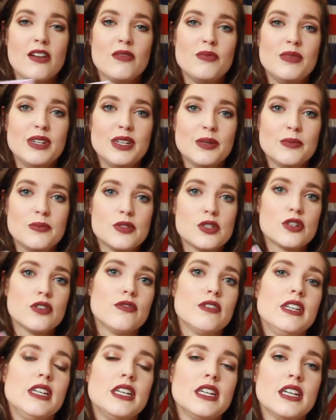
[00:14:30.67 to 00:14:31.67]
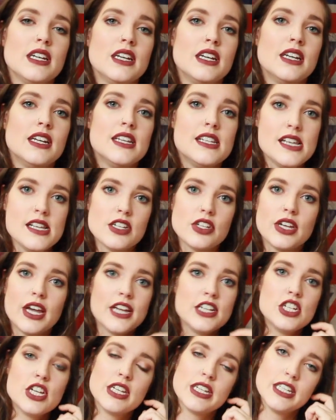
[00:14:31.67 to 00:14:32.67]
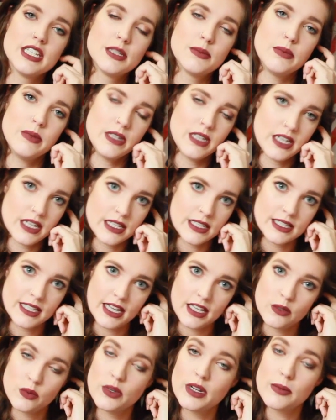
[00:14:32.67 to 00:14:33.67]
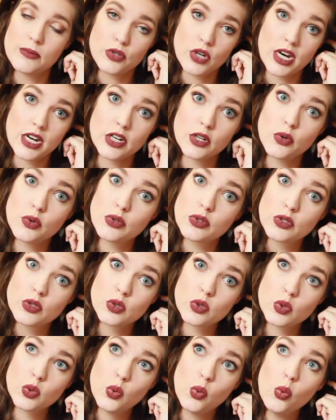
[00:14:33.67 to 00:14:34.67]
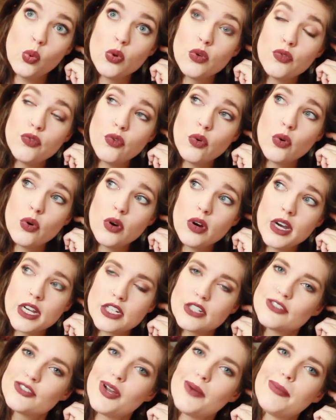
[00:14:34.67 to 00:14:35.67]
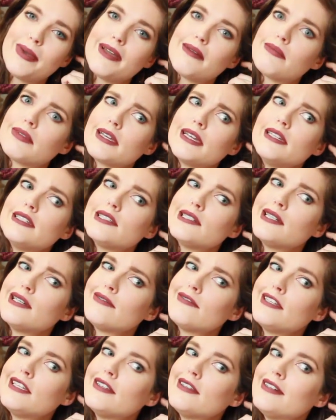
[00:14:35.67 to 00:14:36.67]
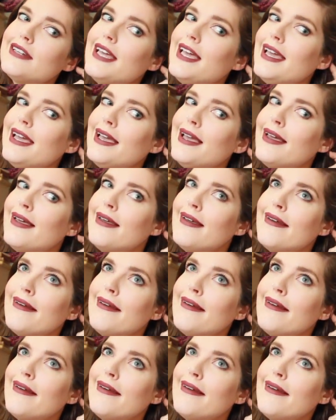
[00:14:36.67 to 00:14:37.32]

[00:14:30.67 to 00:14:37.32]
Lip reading: I've been observing dental hygienists because that's what I'm trying to go to school for. I just dropped my application off the other day.